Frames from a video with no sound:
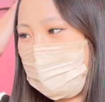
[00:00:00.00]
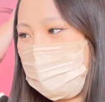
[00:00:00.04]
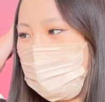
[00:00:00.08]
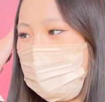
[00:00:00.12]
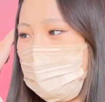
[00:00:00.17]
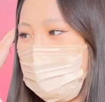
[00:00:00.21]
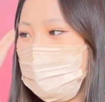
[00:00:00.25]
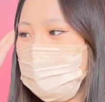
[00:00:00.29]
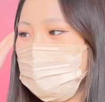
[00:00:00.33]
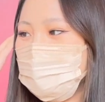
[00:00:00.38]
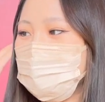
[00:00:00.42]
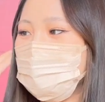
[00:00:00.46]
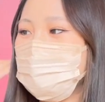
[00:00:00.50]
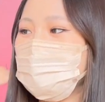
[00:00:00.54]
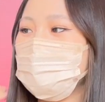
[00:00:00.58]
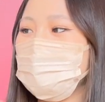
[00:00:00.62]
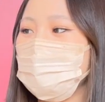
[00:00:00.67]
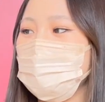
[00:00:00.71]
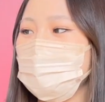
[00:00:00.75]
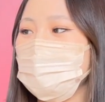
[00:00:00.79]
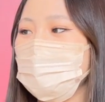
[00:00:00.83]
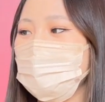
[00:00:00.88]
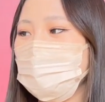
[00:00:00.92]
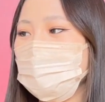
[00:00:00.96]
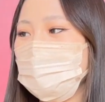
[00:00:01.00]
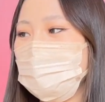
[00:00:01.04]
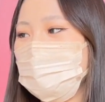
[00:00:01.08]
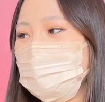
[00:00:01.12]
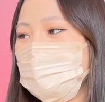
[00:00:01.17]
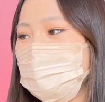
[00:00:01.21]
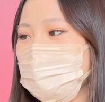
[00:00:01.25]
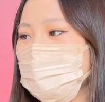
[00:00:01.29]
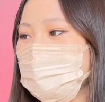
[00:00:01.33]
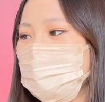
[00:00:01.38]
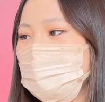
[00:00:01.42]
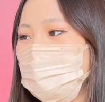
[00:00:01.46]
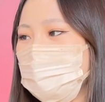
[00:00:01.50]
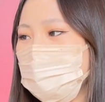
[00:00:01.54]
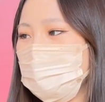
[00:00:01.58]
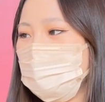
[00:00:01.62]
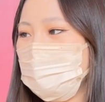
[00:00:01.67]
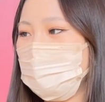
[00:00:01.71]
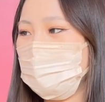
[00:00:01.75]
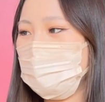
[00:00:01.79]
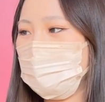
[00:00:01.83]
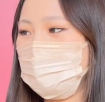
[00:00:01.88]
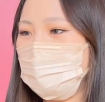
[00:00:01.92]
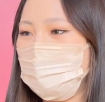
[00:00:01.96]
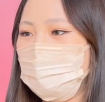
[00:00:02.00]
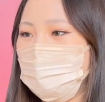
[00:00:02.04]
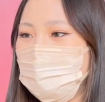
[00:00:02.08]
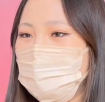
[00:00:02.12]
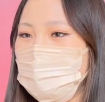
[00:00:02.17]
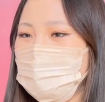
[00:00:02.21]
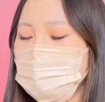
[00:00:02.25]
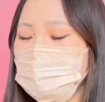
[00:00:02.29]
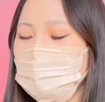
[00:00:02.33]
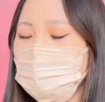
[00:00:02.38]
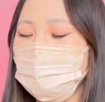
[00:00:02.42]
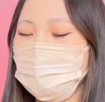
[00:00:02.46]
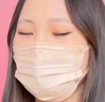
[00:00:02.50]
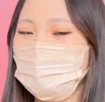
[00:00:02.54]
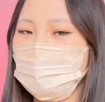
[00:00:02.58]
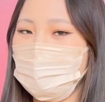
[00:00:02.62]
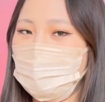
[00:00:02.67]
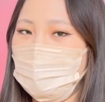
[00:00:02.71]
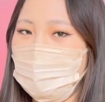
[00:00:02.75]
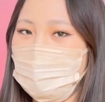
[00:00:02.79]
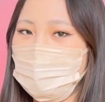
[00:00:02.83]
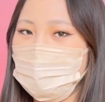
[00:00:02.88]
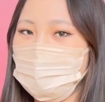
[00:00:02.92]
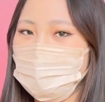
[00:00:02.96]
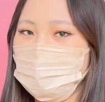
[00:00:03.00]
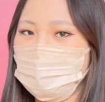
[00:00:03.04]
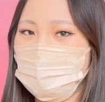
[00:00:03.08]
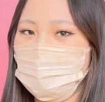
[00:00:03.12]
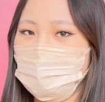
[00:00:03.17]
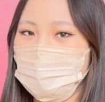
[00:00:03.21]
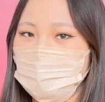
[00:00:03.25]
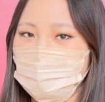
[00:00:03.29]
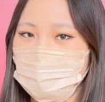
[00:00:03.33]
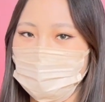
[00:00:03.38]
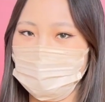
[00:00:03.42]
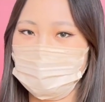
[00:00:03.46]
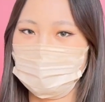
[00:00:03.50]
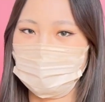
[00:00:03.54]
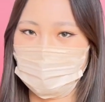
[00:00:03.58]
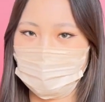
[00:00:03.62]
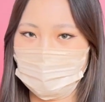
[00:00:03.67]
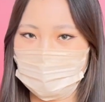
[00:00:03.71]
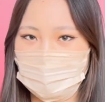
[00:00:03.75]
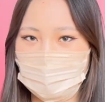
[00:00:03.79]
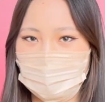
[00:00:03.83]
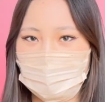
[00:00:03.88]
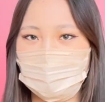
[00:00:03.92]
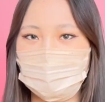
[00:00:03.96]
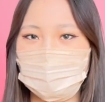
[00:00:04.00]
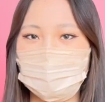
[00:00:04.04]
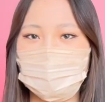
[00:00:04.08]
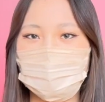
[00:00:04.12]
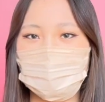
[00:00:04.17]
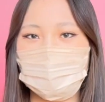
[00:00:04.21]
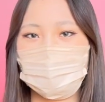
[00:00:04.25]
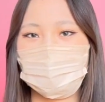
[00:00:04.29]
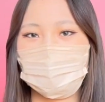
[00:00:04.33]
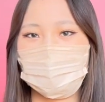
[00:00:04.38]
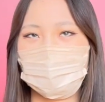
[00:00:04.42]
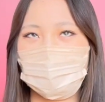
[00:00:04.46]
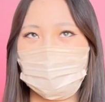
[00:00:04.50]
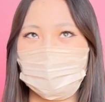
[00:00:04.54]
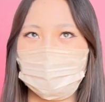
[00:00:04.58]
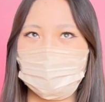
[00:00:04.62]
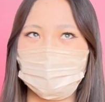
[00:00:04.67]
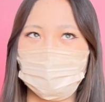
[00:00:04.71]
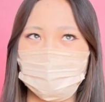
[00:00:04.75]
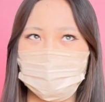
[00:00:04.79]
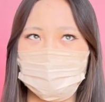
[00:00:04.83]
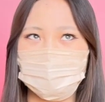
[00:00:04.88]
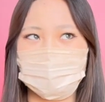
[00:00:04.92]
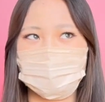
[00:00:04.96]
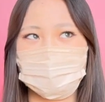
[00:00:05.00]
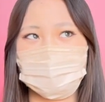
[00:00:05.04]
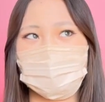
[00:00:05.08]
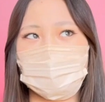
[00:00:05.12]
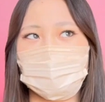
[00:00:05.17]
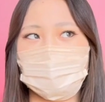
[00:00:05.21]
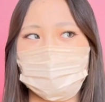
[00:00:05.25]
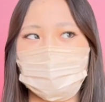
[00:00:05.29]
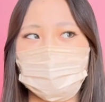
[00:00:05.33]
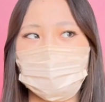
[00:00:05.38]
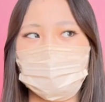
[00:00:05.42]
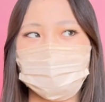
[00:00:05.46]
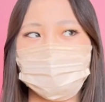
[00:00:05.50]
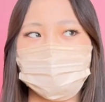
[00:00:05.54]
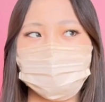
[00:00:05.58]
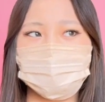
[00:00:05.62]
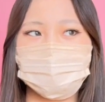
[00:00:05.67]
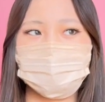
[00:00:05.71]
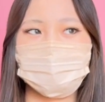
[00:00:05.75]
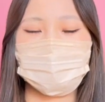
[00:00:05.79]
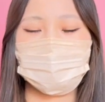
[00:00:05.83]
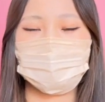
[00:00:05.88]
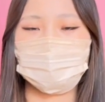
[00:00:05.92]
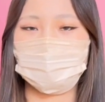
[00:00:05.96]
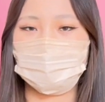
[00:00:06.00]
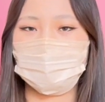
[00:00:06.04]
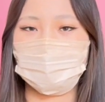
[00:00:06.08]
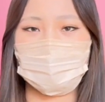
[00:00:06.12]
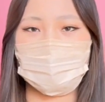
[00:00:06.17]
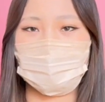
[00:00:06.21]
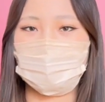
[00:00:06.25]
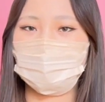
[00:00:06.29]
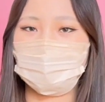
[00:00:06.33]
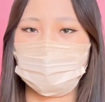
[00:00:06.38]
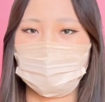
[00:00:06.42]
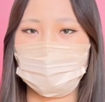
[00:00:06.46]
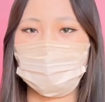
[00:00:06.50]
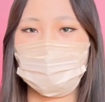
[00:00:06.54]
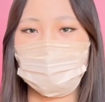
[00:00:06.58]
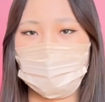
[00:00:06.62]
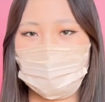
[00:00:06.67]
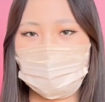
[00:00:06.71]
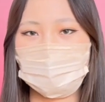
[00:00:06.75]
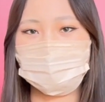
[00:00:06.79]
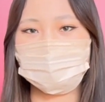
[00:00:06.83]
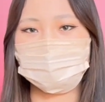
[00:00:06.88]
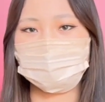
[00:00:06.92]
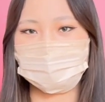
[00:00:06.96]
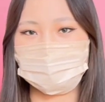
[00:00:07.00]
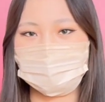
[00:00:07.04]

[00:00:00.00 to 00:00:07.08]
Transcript: I think it's never late to do something, and you just gotta do whatever you want.